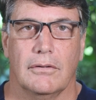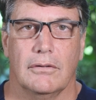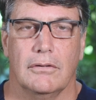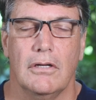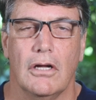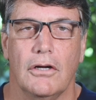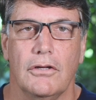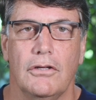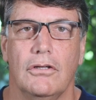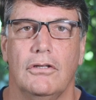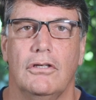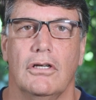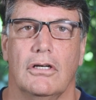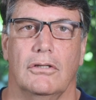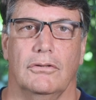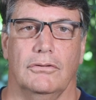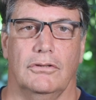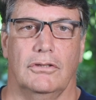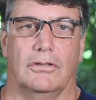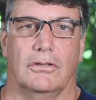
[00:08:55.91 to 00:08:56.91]
No, you
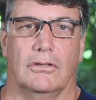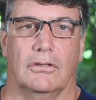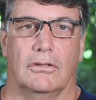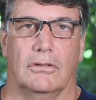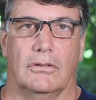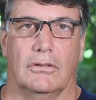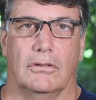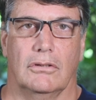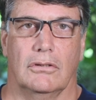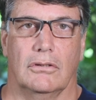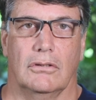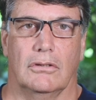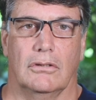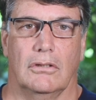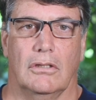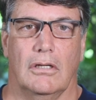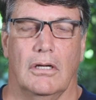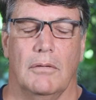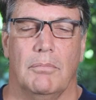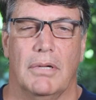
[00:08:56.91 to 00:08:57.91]
don't.
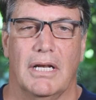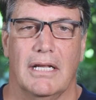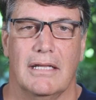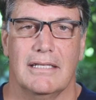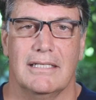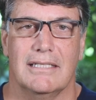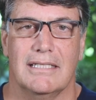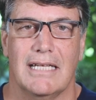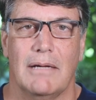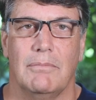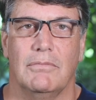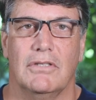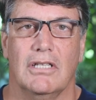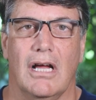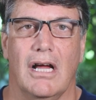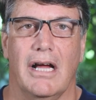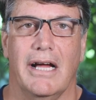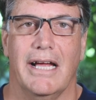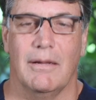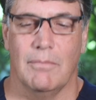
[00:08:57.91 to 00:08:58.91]
But at the same
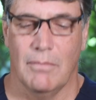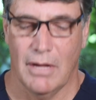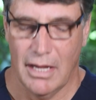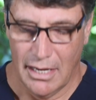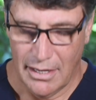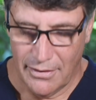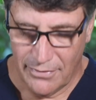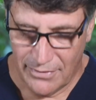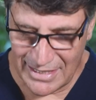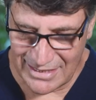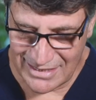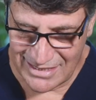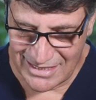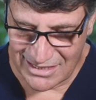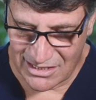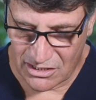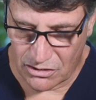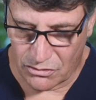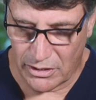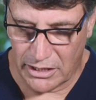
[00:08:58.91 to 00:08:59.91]
time, there's
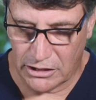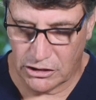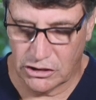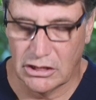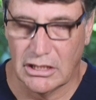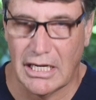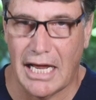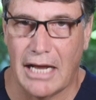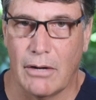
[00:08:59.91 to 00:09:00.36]
discretion,